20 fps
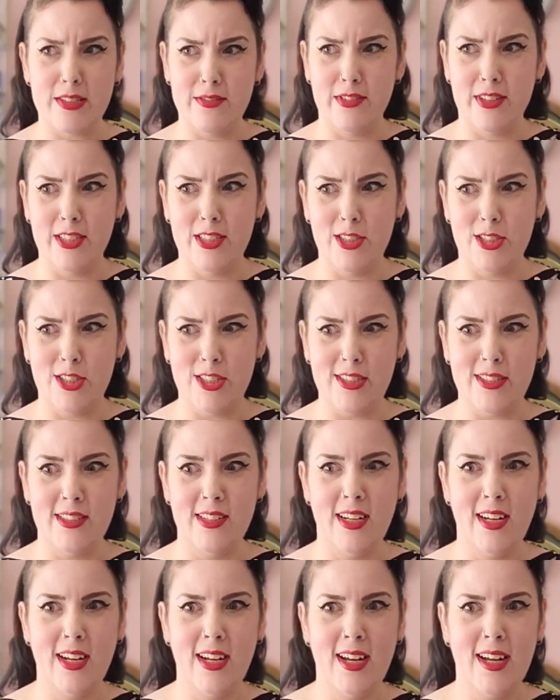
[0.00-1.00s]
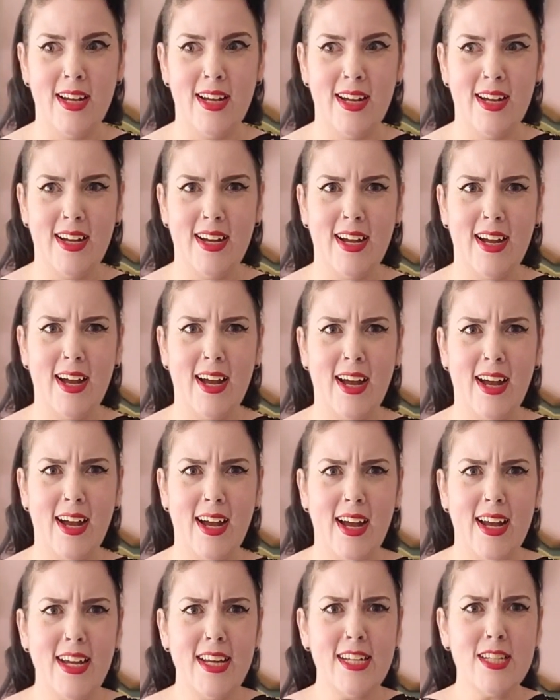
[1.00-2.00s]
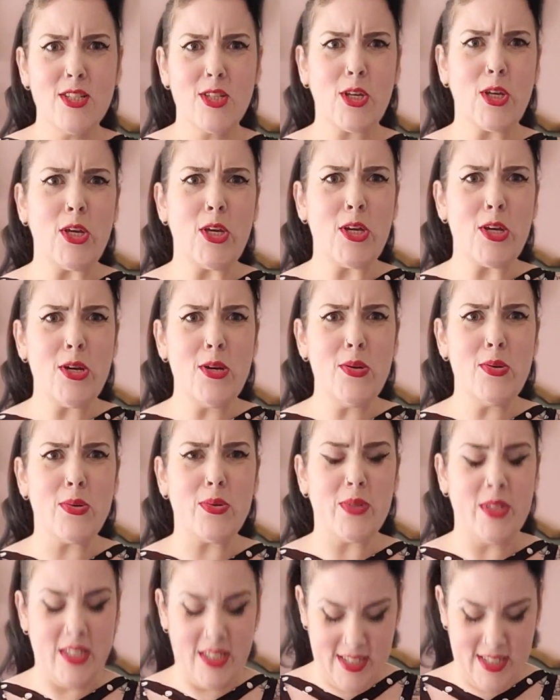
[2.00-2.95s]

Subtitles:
version. It's cute.